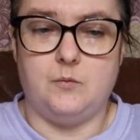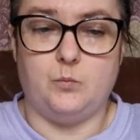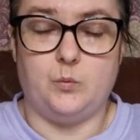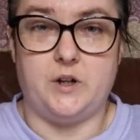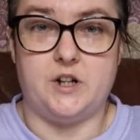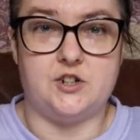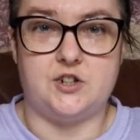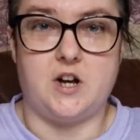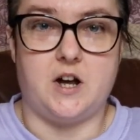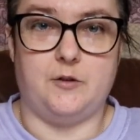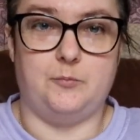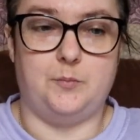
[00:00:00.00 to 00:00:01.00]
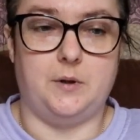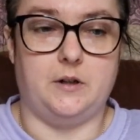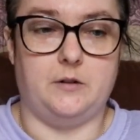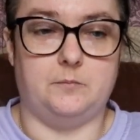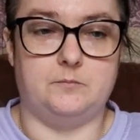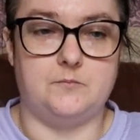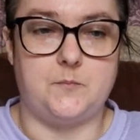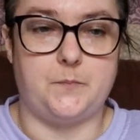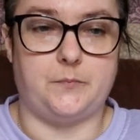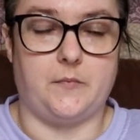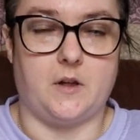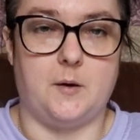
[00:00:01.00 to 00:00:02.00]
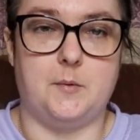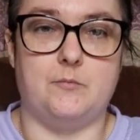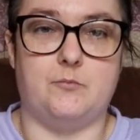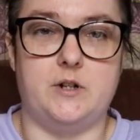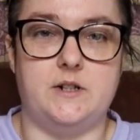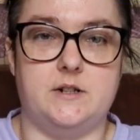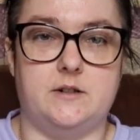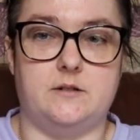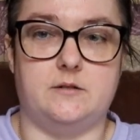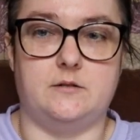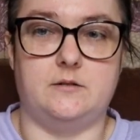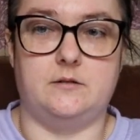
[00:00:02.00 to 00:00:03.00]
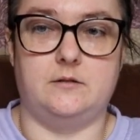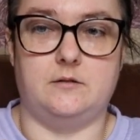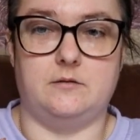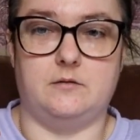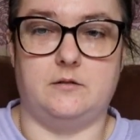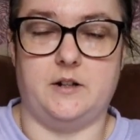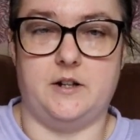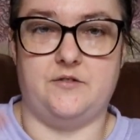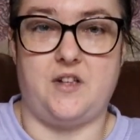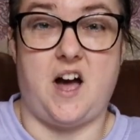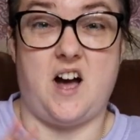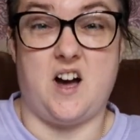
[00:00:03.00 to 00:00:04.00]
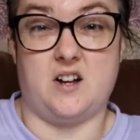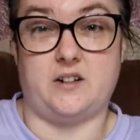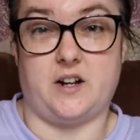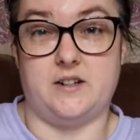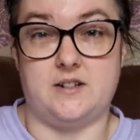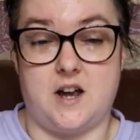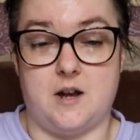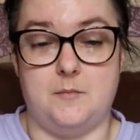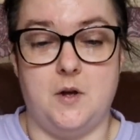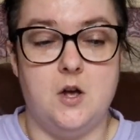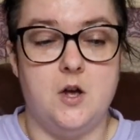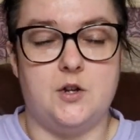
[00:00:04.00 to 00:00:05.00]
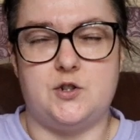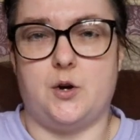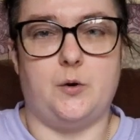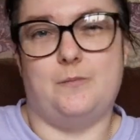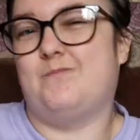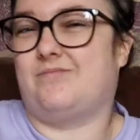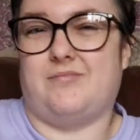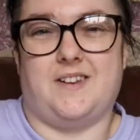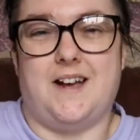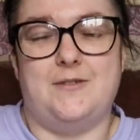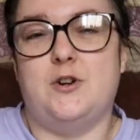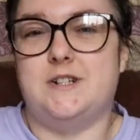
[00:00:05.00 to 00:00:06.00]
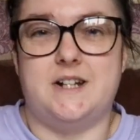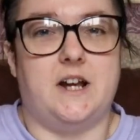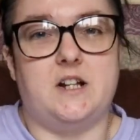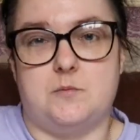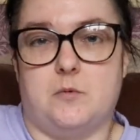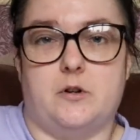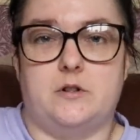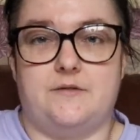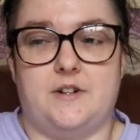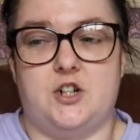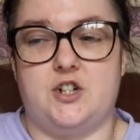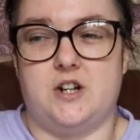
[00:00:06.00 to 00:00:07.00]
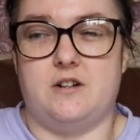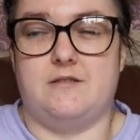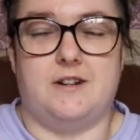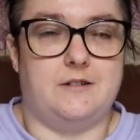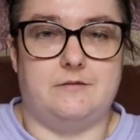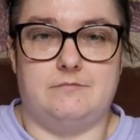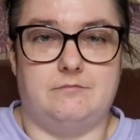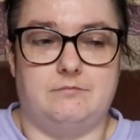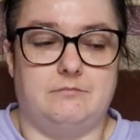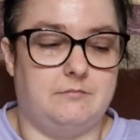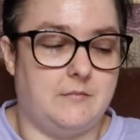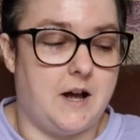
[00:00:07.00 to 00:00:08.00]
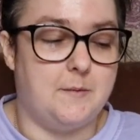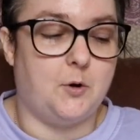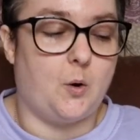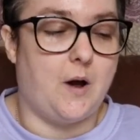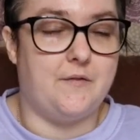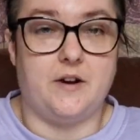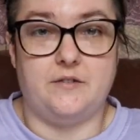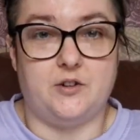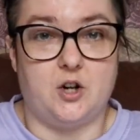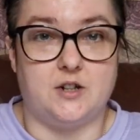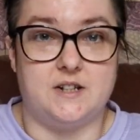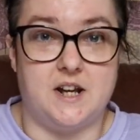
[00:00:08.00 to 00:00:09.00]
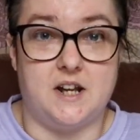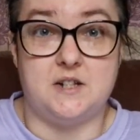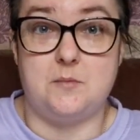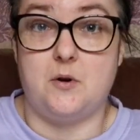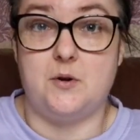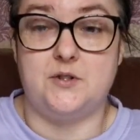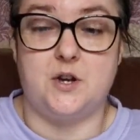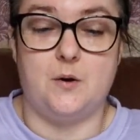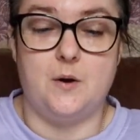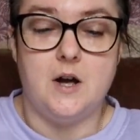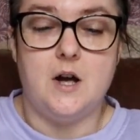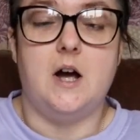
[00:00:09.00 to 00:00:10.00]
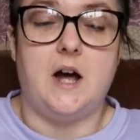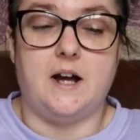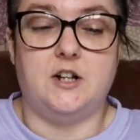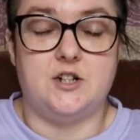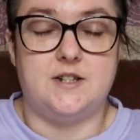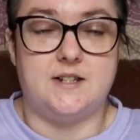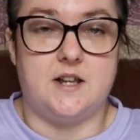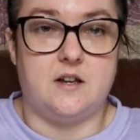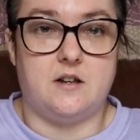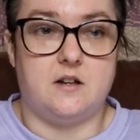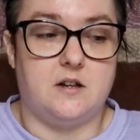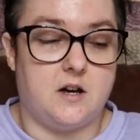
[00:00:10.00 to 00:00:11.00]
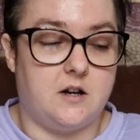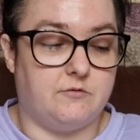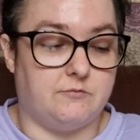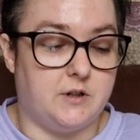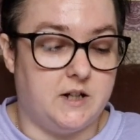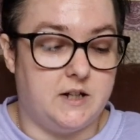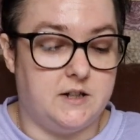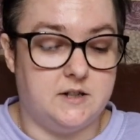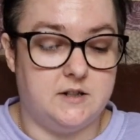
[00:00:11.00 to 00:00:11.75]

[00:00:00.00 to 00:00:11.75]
which I've been reading that at night time. So I've got today and tomorrow to finish it. I don't have anything on today and tomorrow, so I can just sit and read